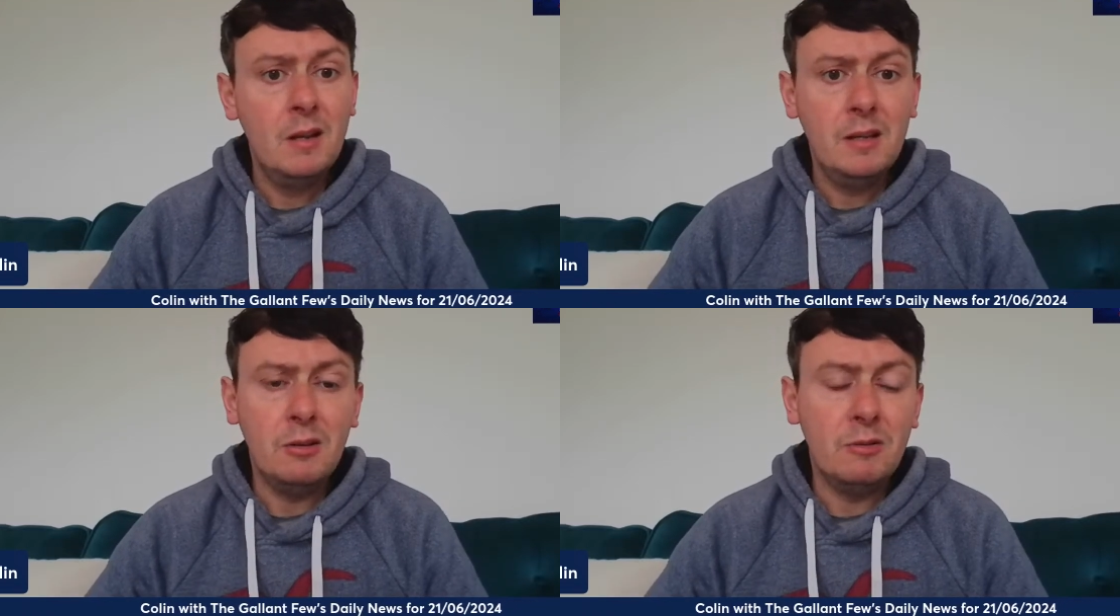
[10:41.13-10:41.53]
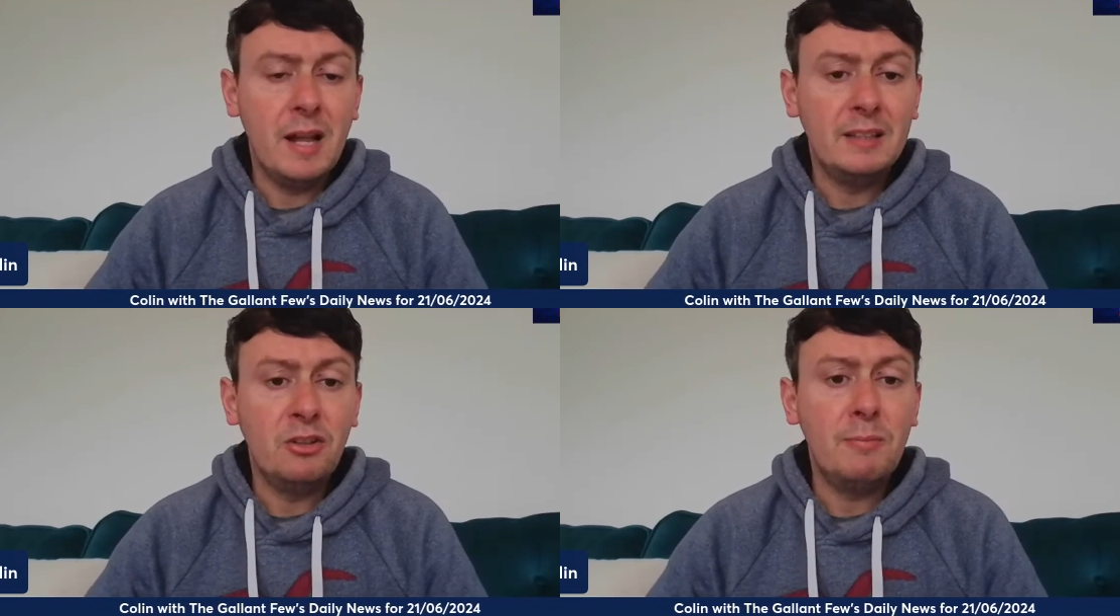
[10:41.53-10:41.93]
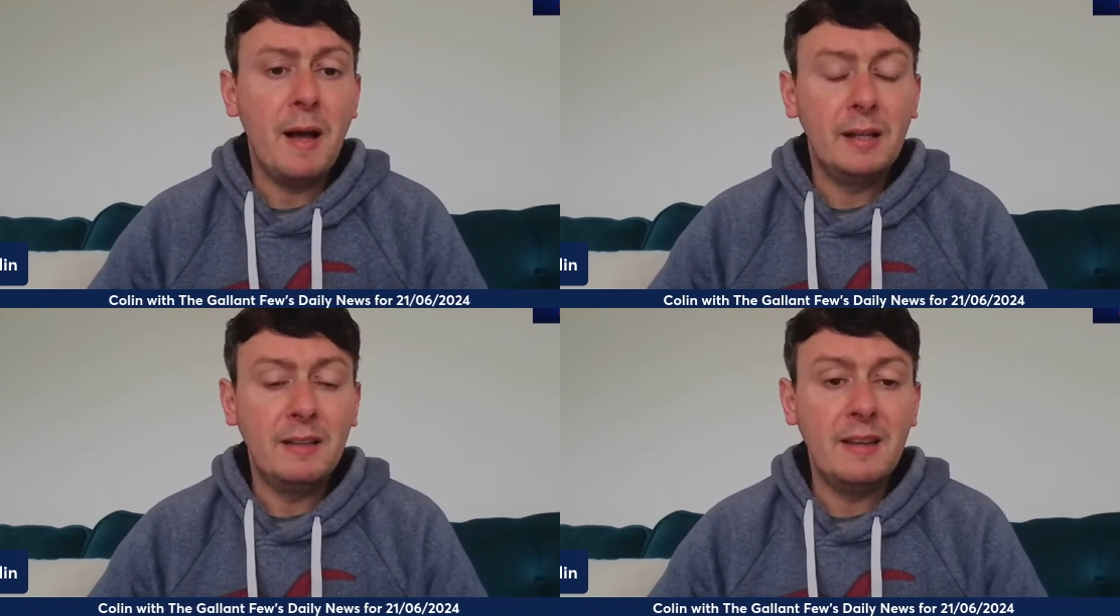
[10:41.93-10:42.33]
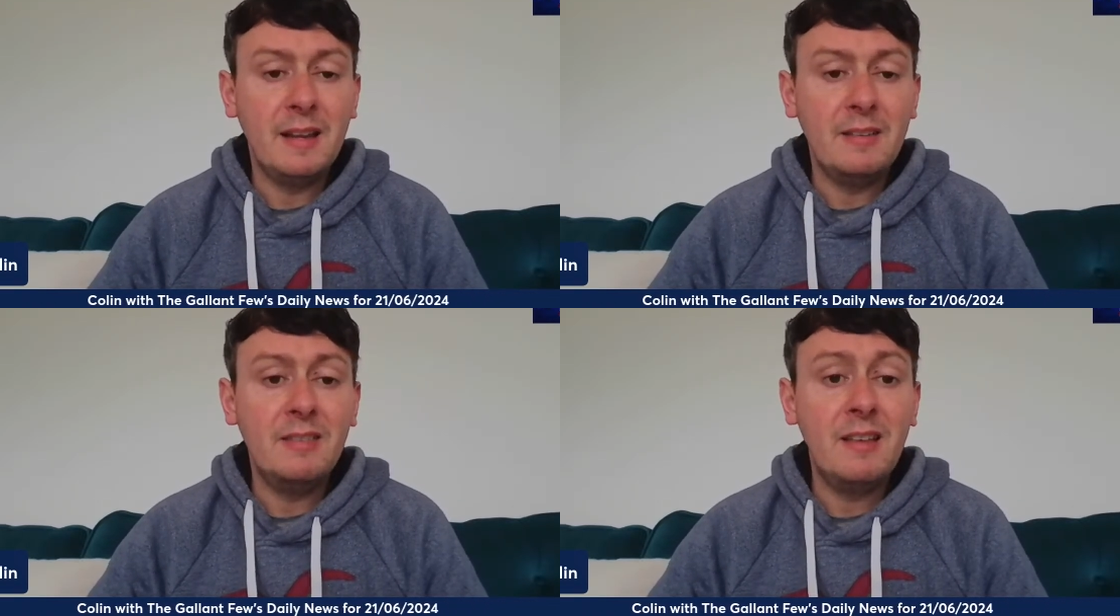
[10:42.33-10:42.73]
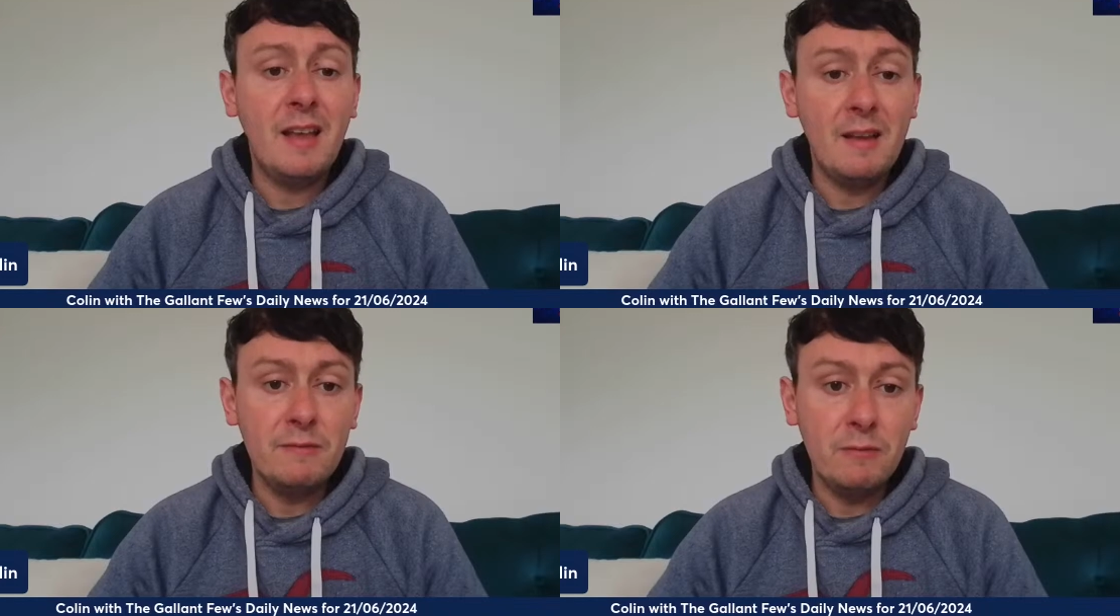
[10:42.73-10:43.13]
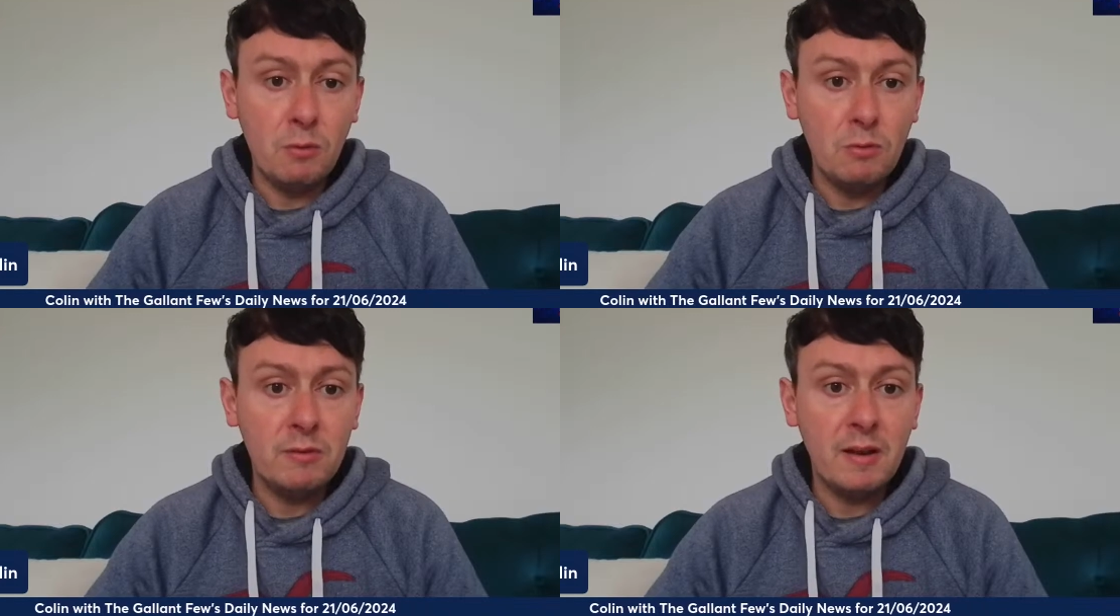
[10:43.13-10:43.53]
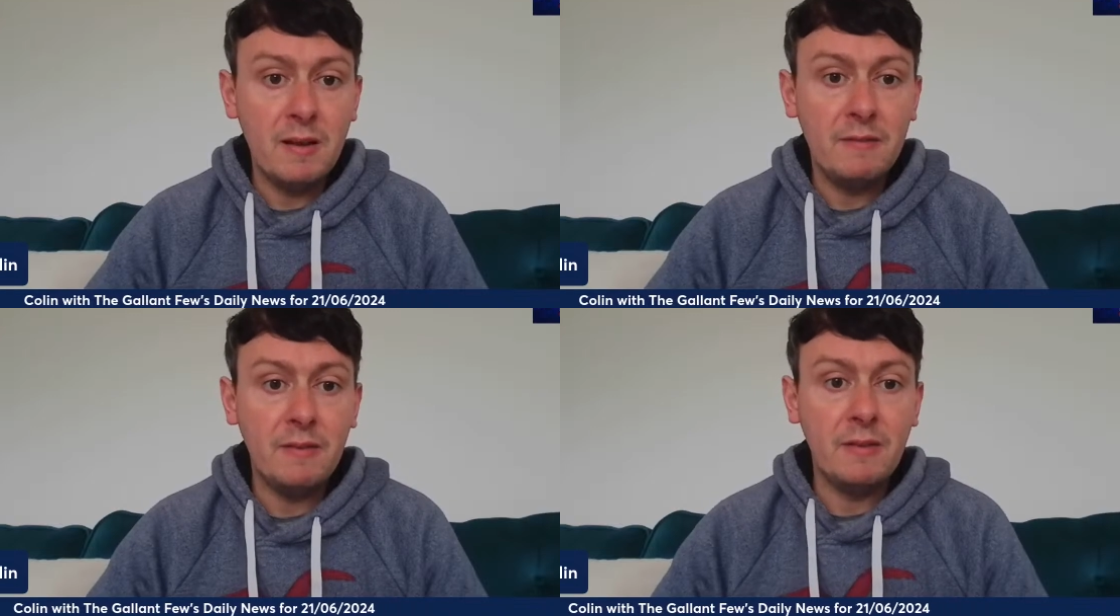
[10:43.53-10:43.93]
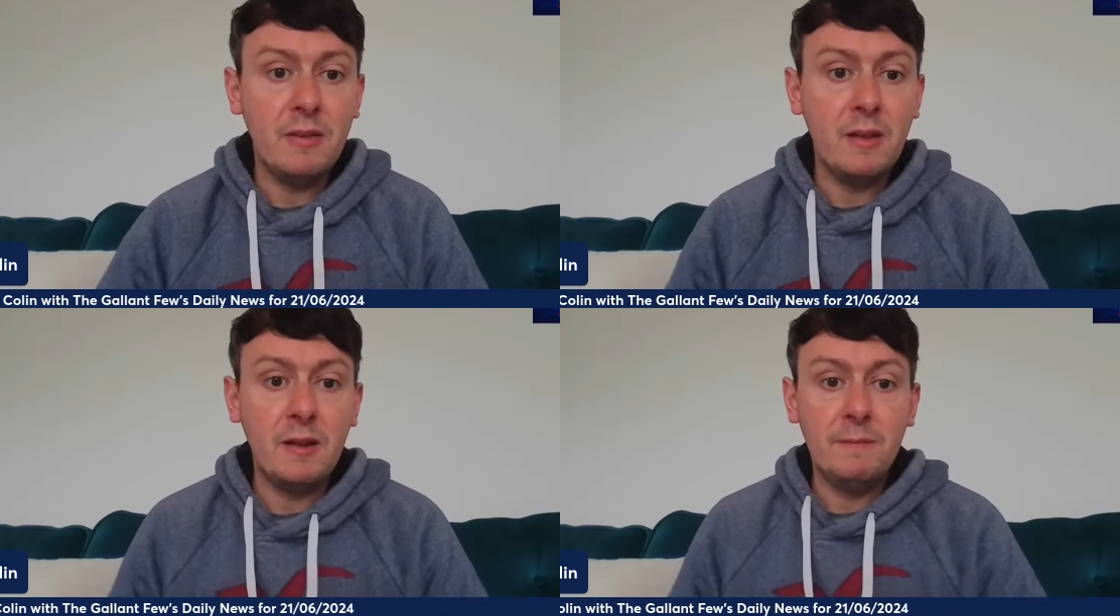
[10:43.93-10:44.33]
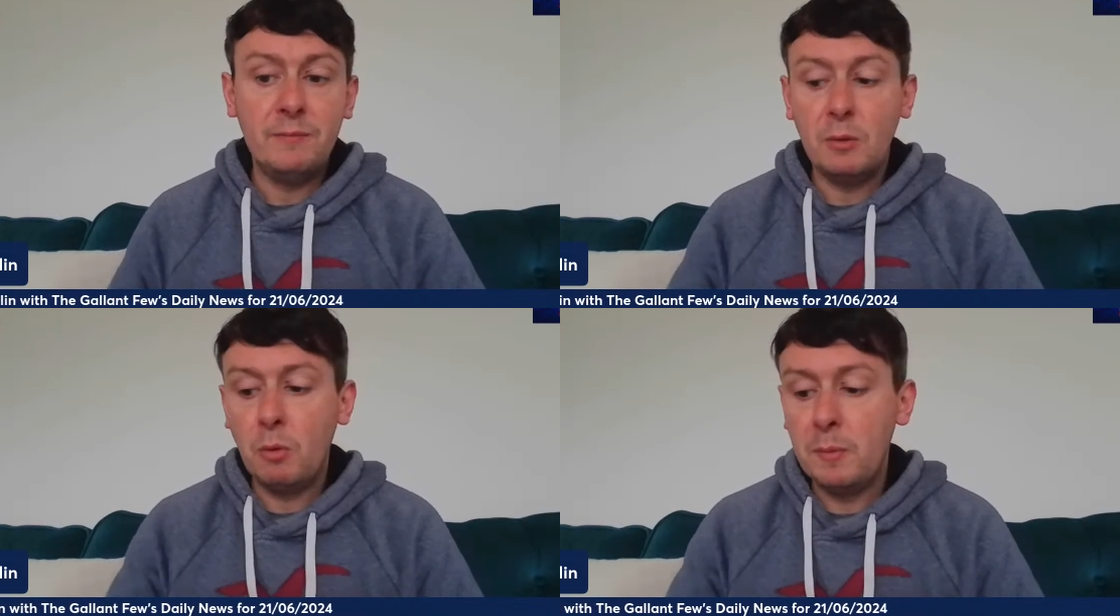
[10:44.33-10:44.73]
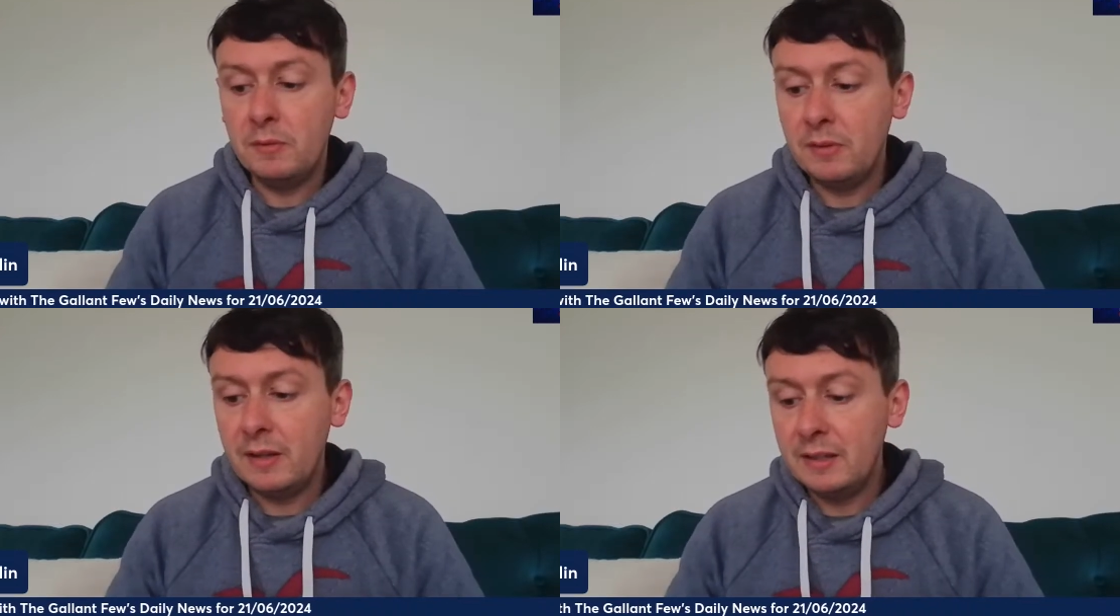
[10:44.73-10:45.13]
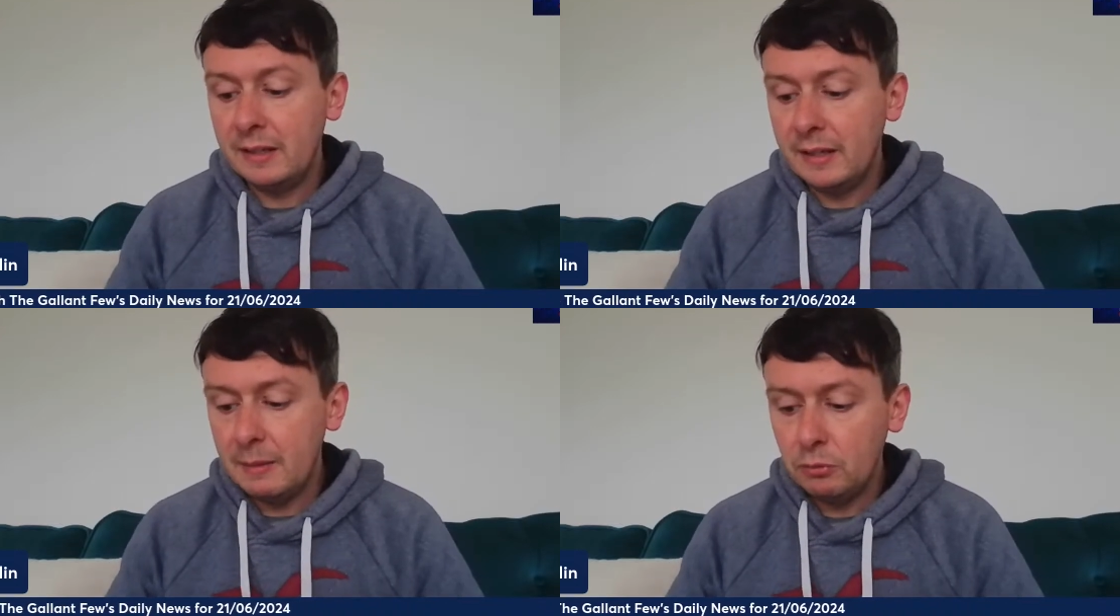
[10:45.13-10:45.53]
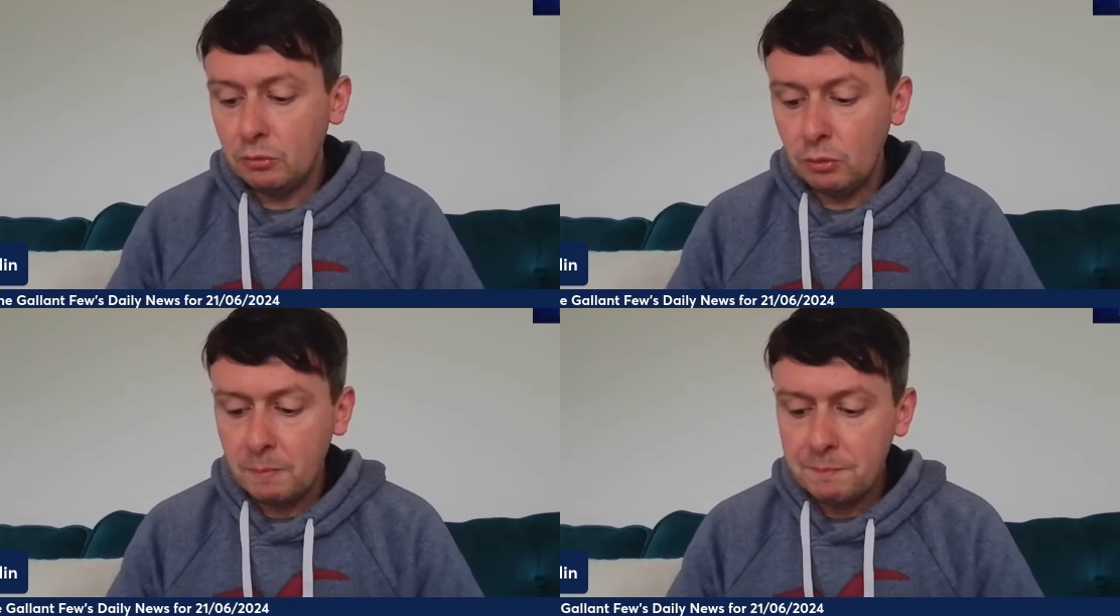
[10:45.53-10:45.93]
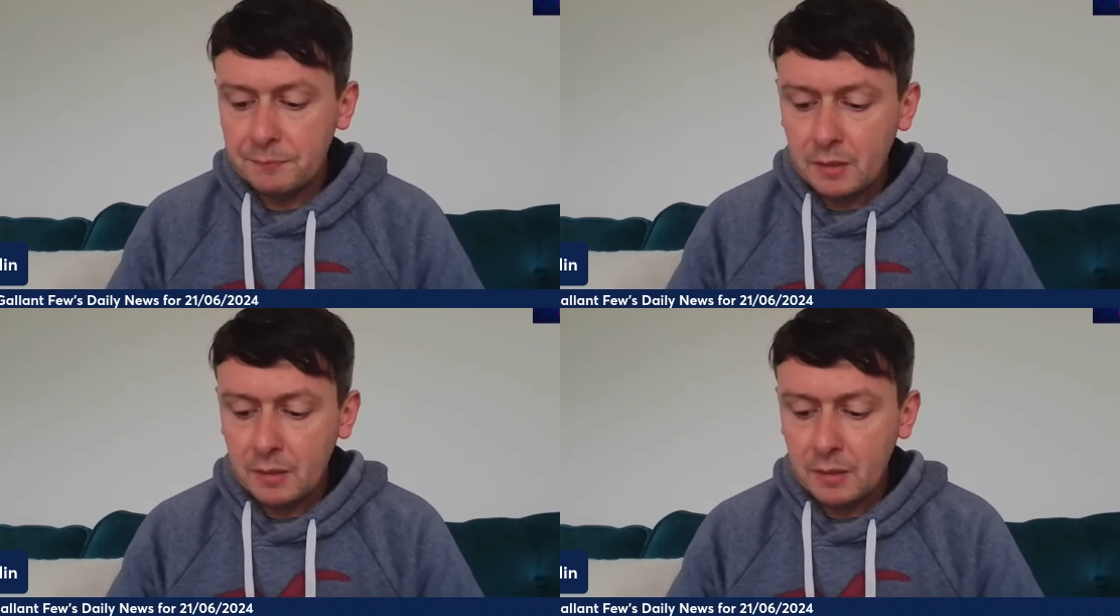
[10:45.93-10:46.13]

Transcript: that disparity is tenfold for the women's side of the game. So